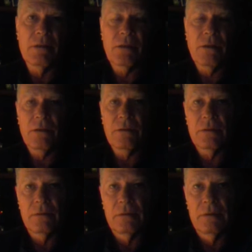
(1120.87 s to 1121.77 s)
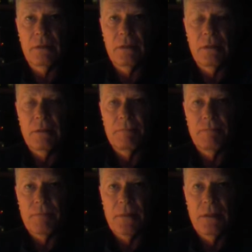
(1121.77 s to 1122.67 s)
occurs.
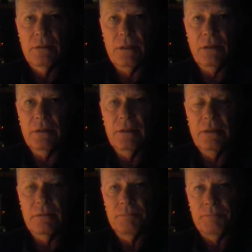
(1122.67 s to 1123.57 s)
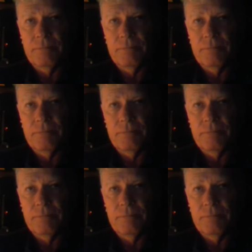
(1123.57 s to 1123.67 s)
Still, they do.